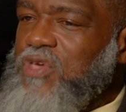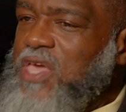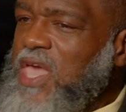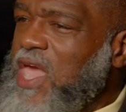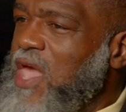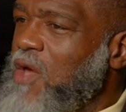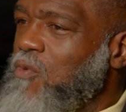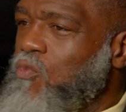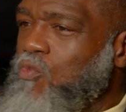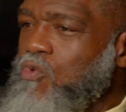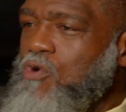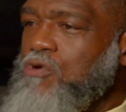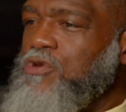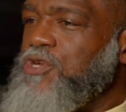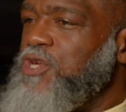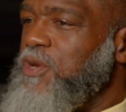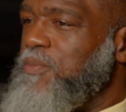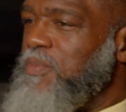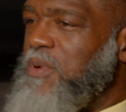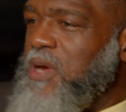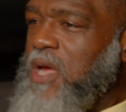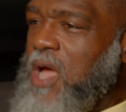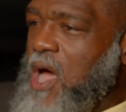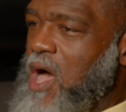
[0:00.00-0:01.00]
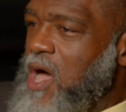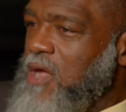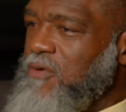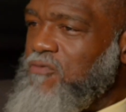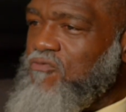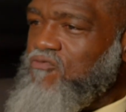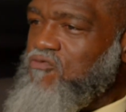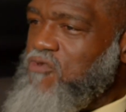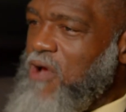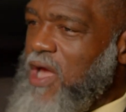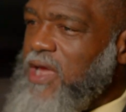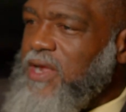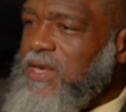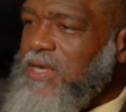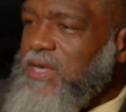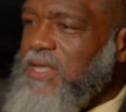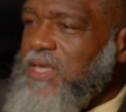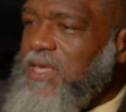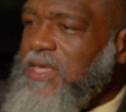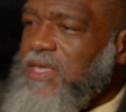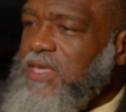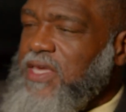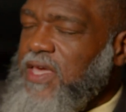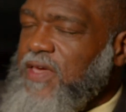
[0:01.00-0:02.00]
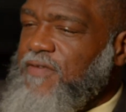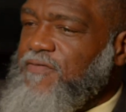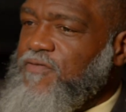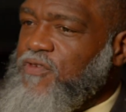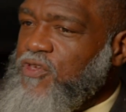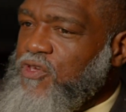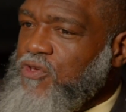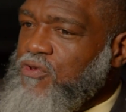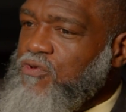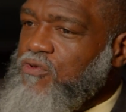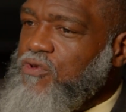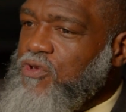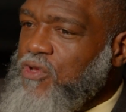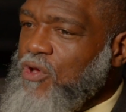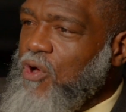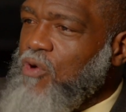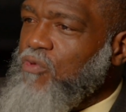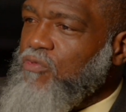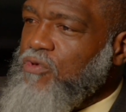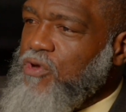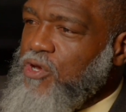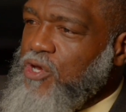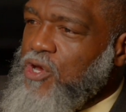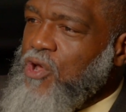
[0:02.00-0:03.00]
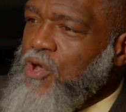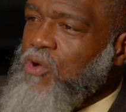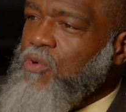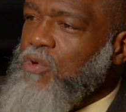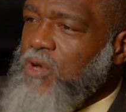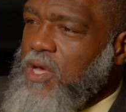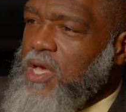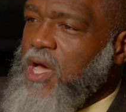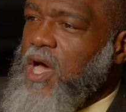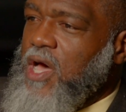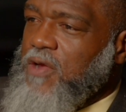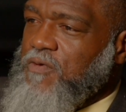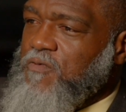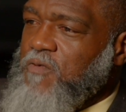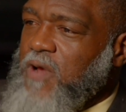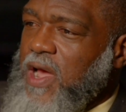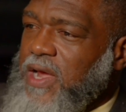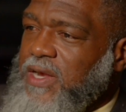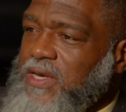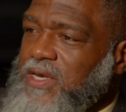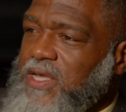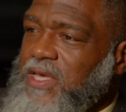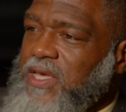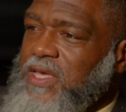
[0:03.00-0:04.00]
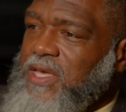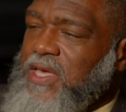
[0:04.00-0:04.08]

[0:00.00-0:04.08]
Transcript: You can't worship God rightly if you don't know God rightly.